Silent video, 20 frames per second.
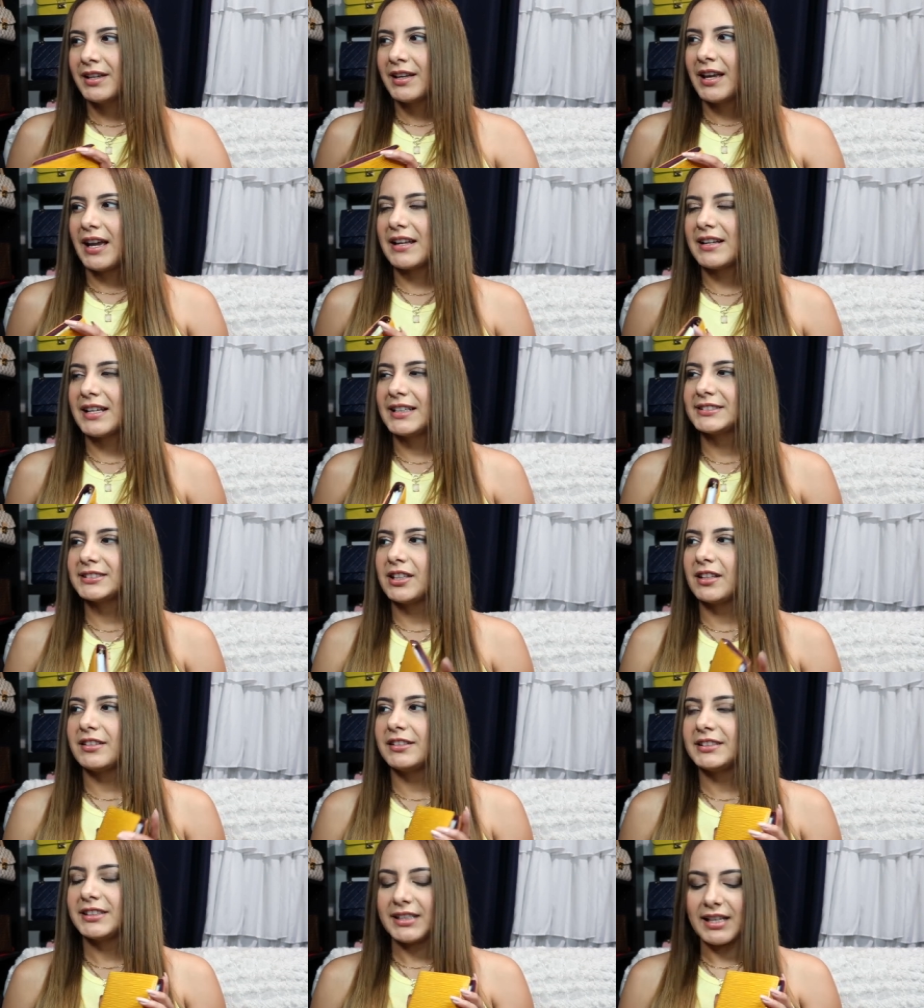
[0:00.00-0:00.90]
And I saw
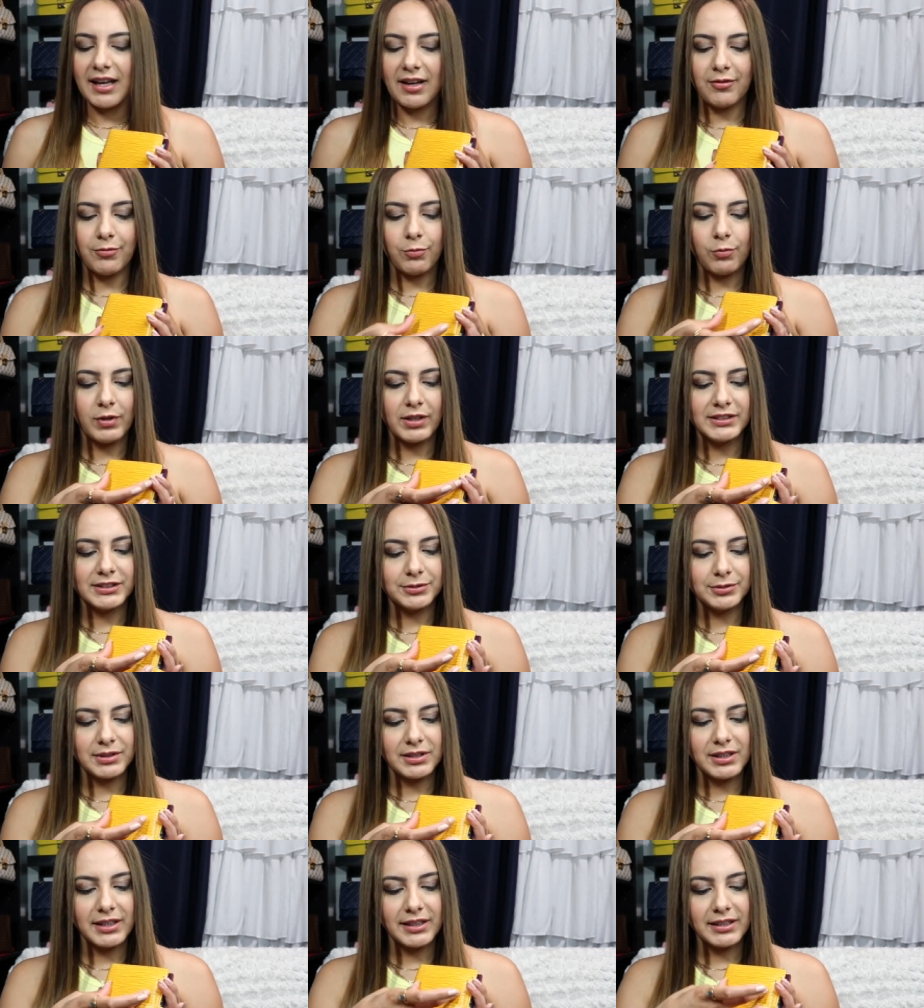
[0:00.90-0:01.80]
that they have ones
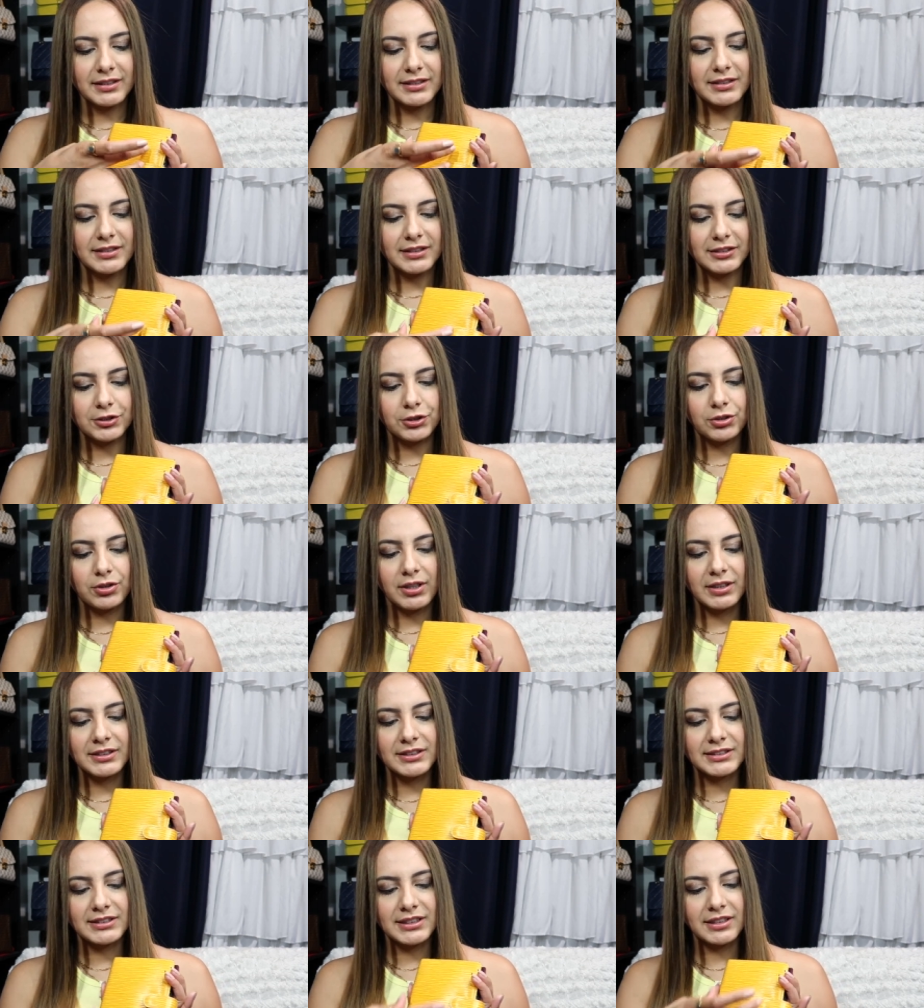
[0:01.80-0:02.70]
with like the
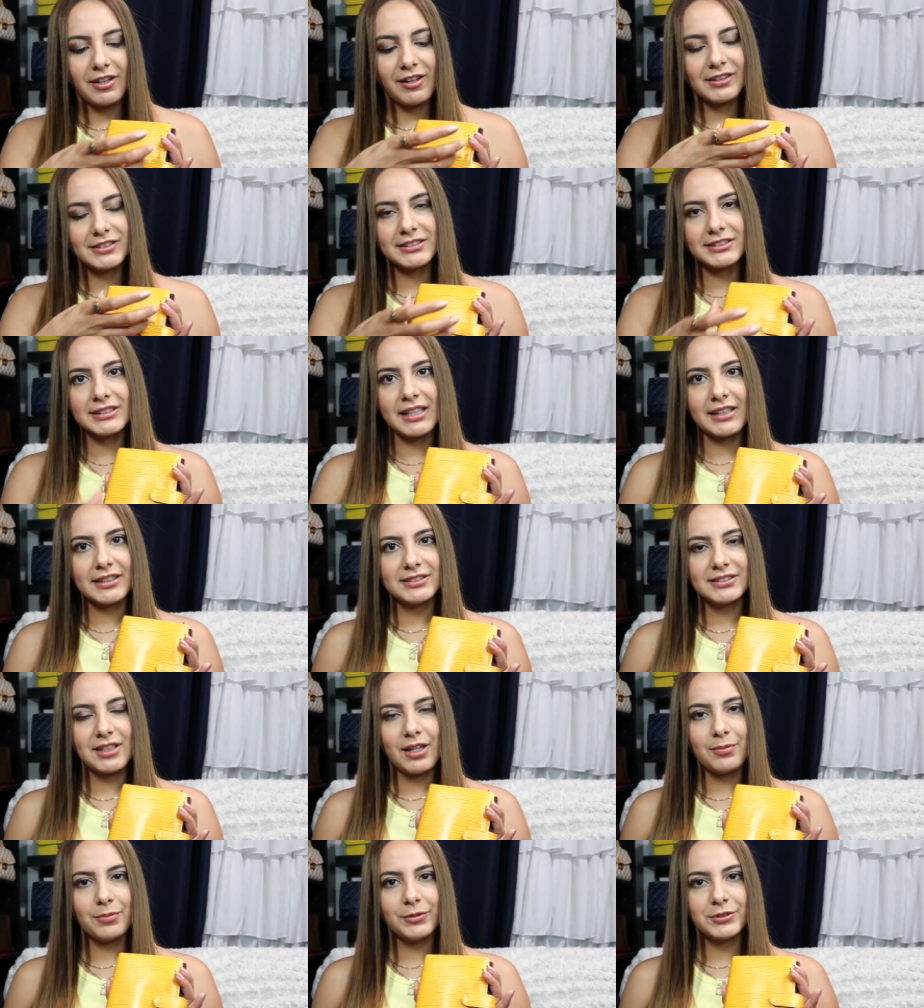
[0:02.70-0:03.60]
trunks like all
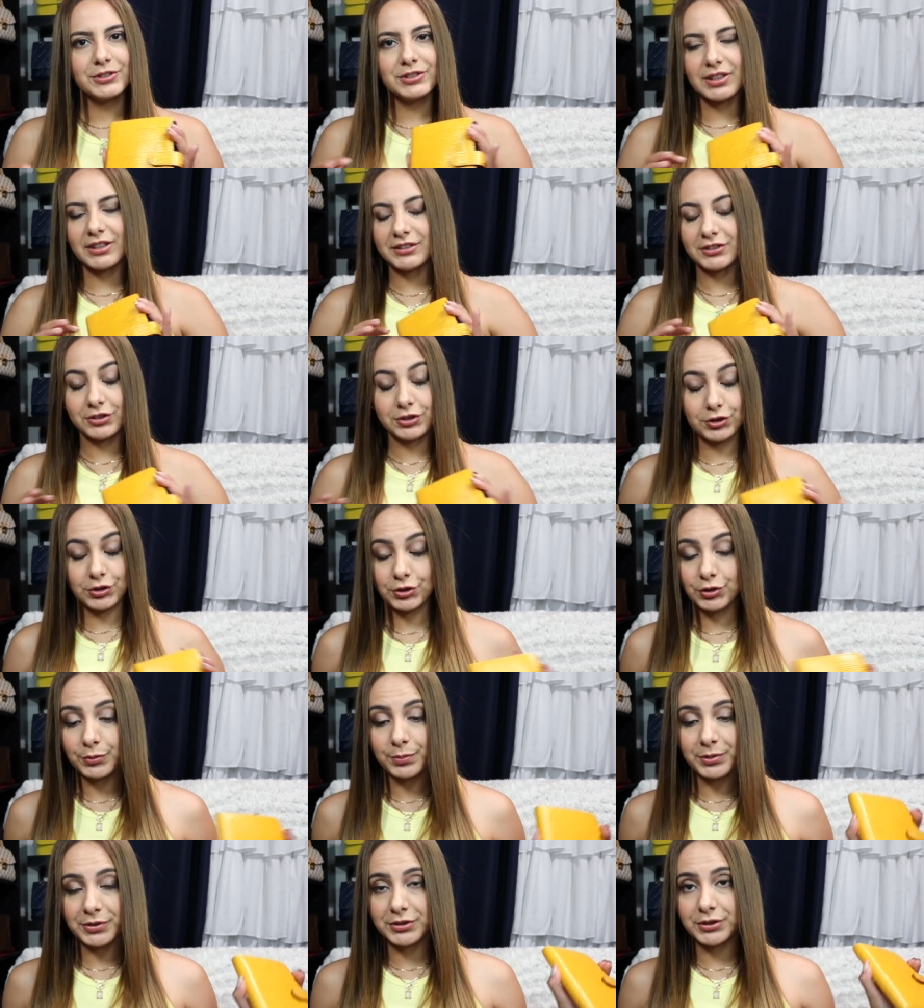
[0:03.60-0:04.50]
stacked up, which is
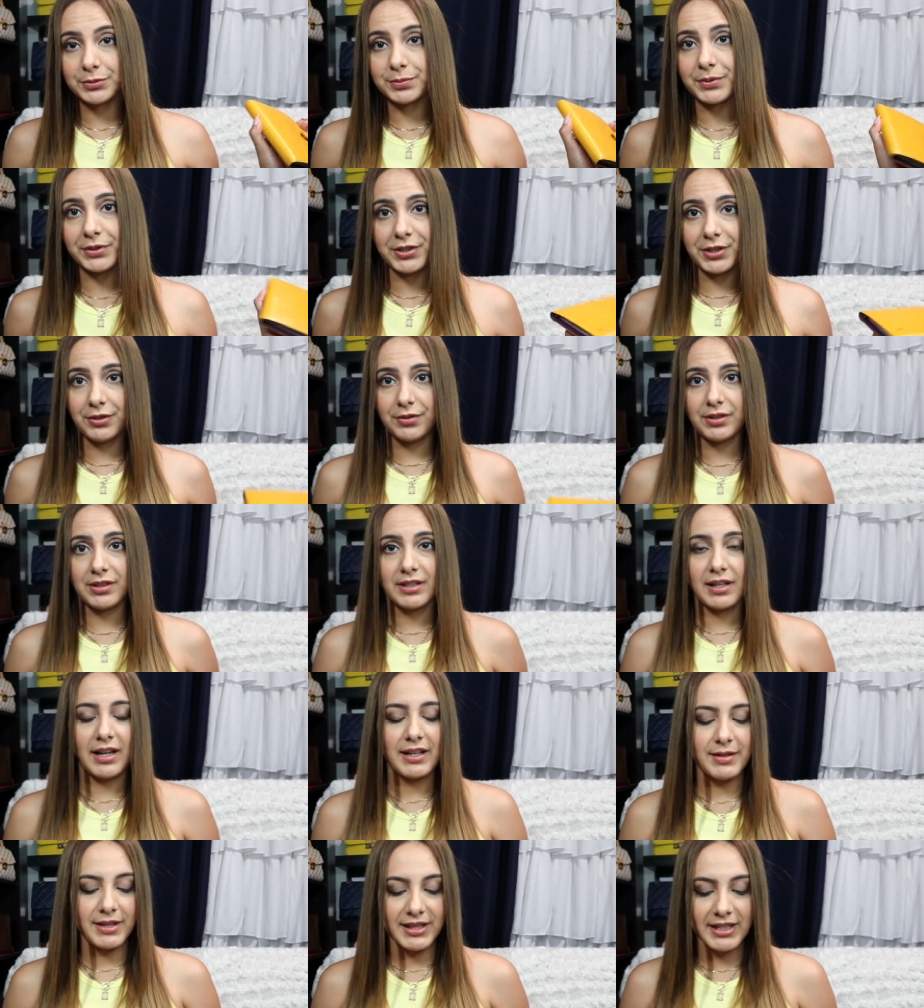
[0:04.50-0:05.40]
super cute, and
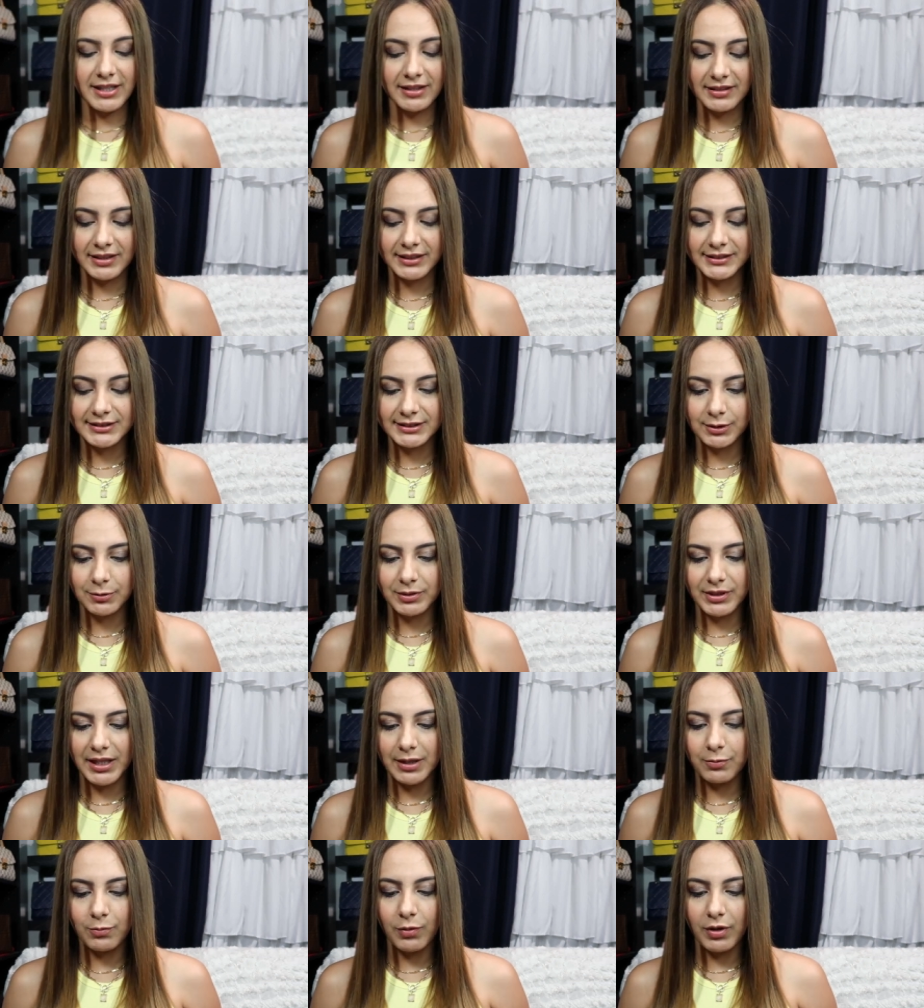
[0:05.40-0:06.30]
I think that's the
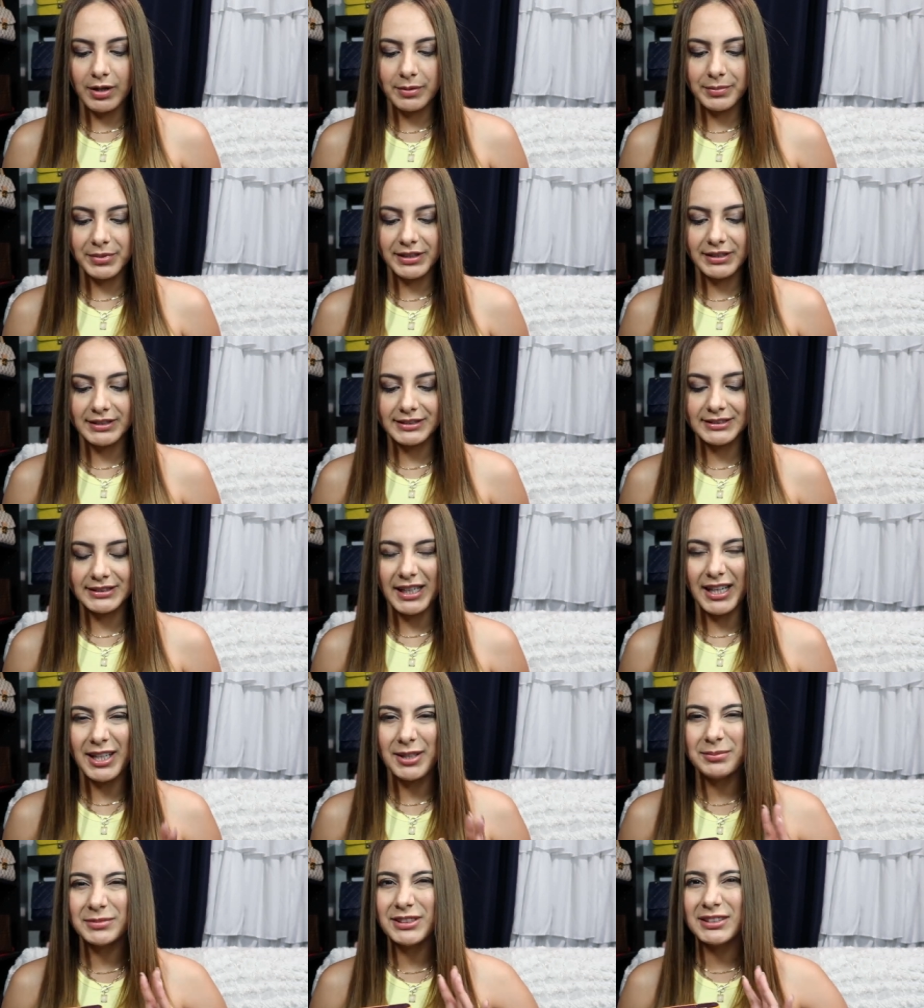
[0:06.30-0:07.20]
one I want, because
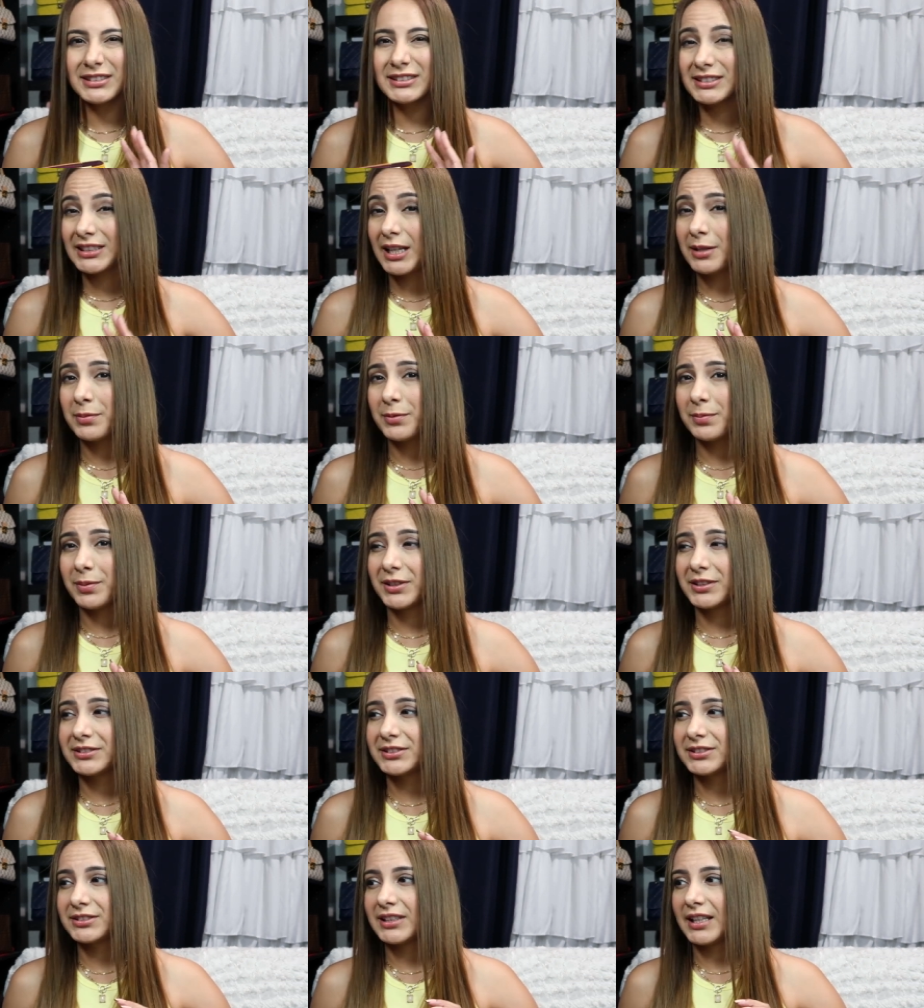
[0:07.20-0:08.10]
I'm the type of
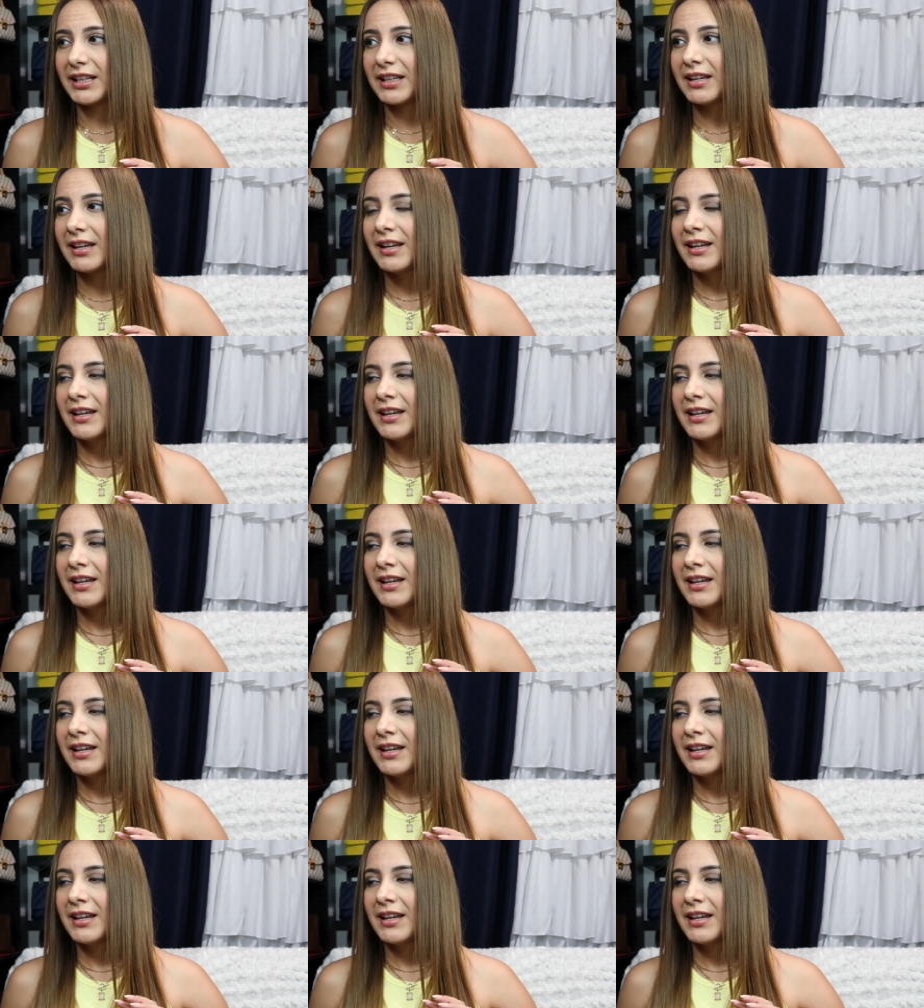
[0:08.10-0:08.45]
person that